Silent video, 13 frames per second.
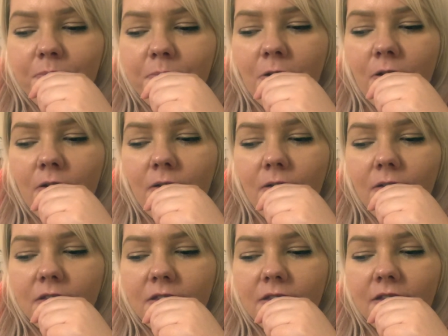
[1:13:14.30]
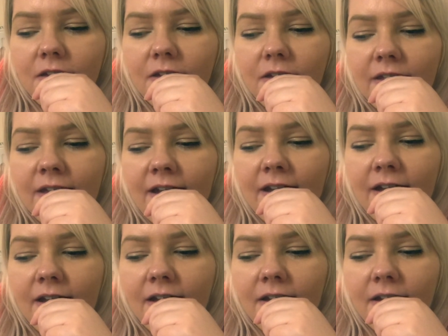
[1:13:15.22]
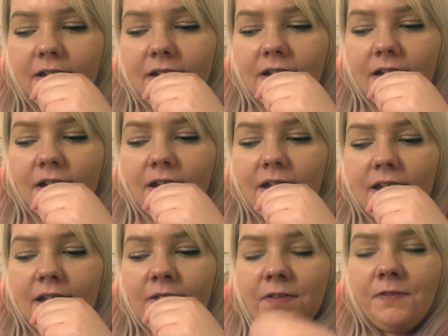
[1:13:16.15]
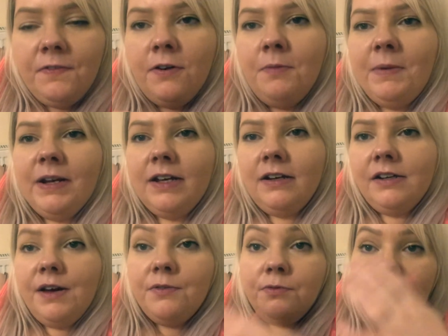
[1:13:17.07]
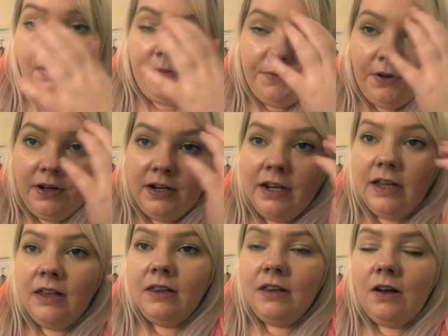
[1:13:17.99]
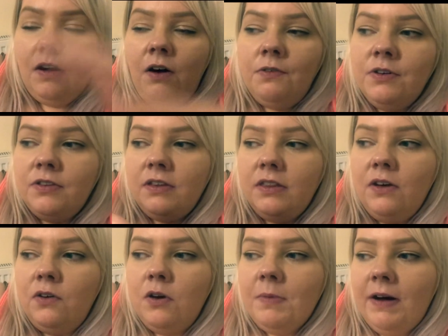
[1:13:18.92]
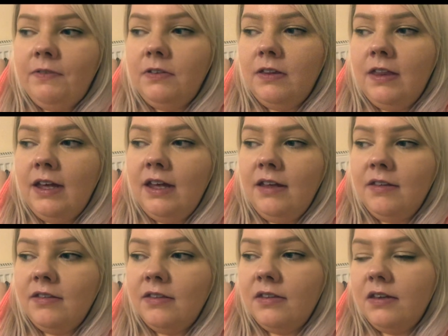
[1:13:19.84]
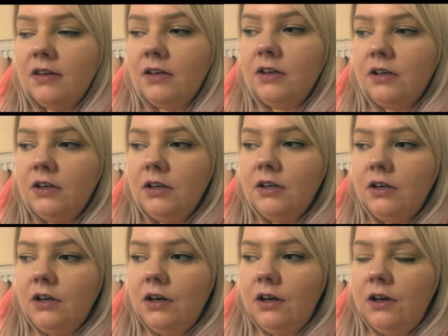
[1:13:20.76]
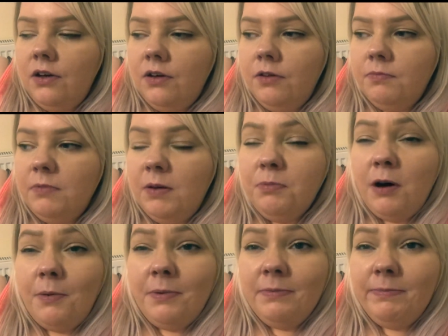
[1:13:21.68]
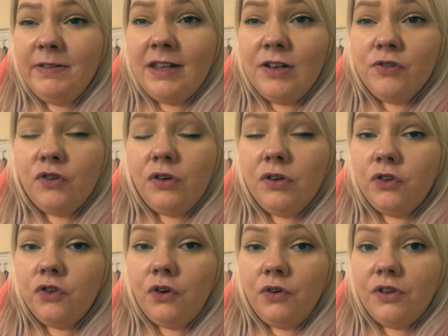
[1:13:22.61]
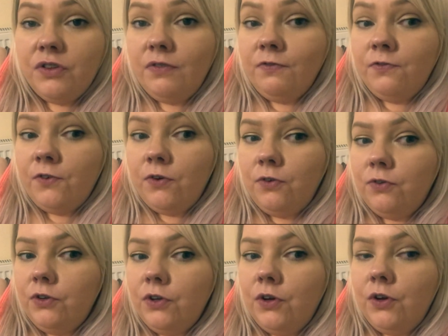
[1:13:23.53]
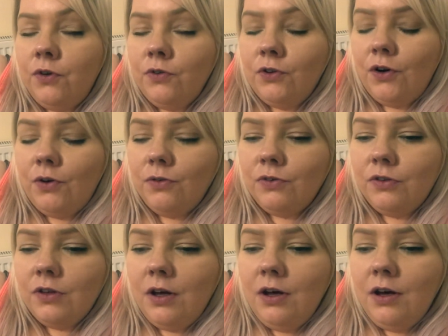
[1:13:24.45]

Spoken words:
But yeah, if I film any clips where I'm not in it, obviously they'll come after this. I'm probably potentially gonna show you some food, who knows.